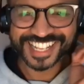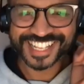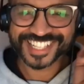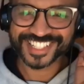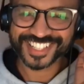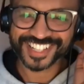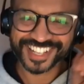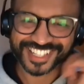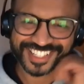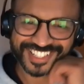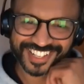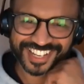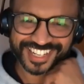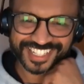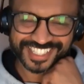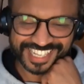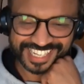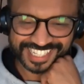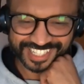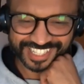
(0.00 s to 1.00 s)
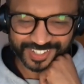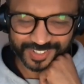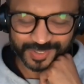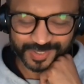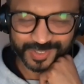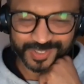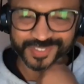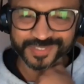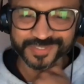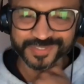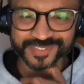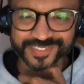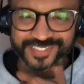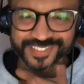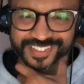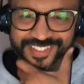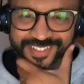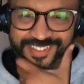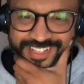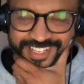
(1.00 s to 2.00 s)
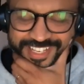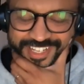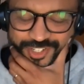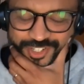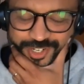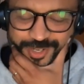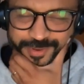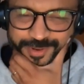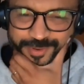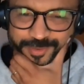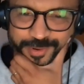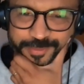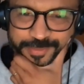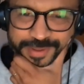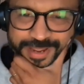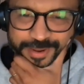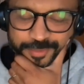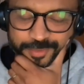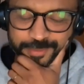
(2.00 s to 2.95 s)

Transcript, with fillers: slight, slight technical issue, but we're back.